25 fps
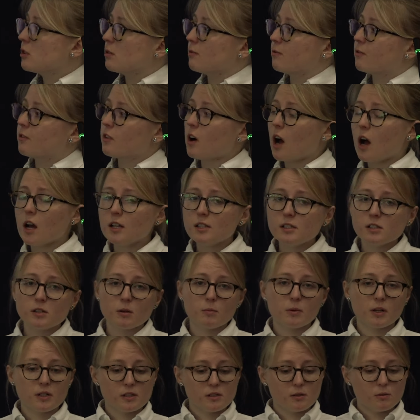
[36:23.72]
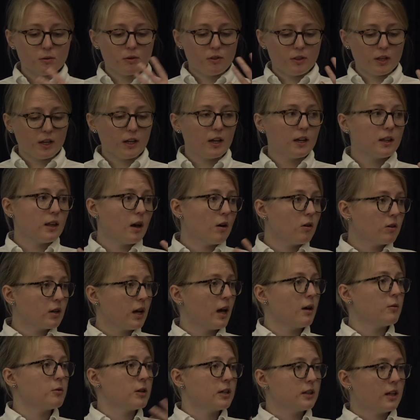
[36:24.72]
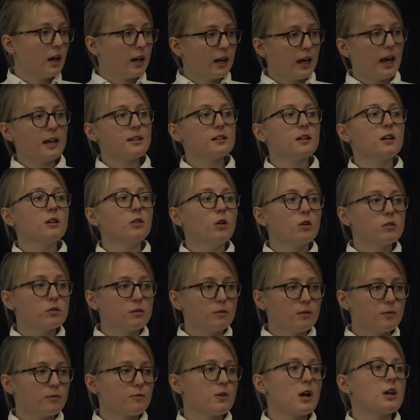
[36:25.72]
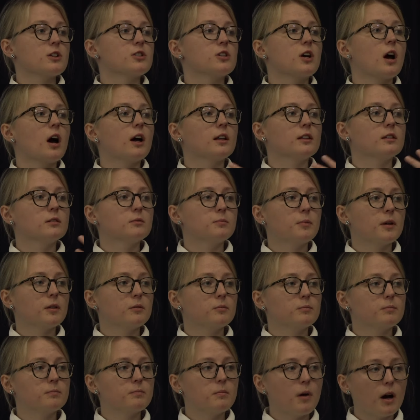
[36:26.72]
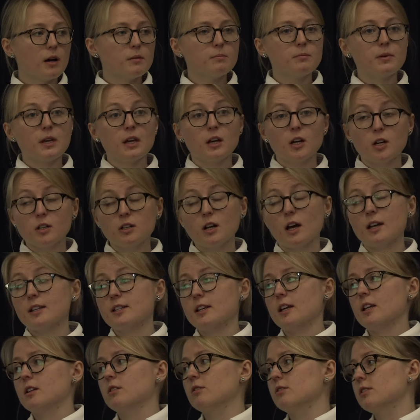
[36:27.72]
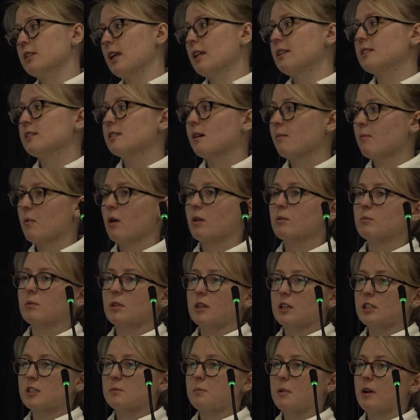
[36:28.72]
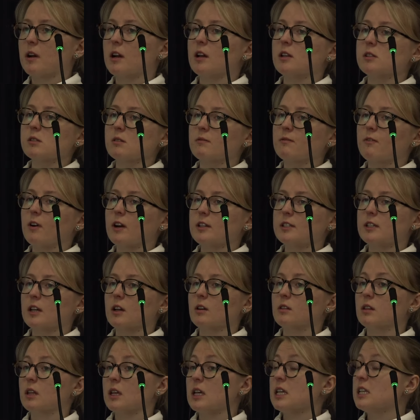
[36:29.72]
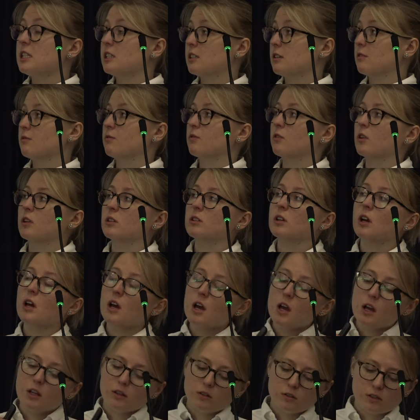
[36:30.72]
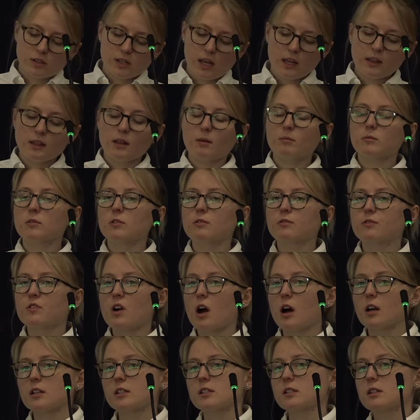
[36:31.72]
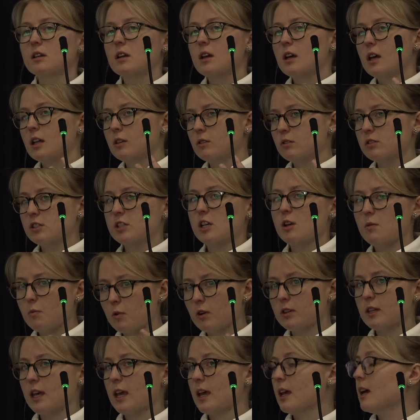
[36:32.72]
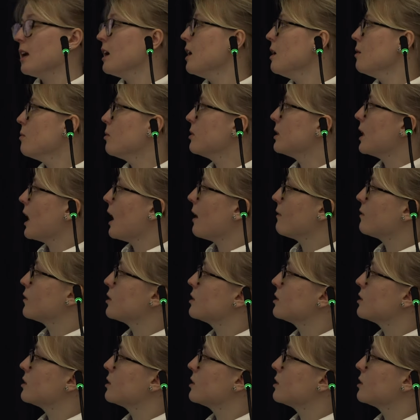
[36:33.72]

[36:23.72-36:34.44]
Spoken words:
to France, so because they were thinking that, okay, well, they're getting lots of the French guidance, but might be a good idea to send someone with experience of fighting on the Eastern Front, to send them to France and to see what they have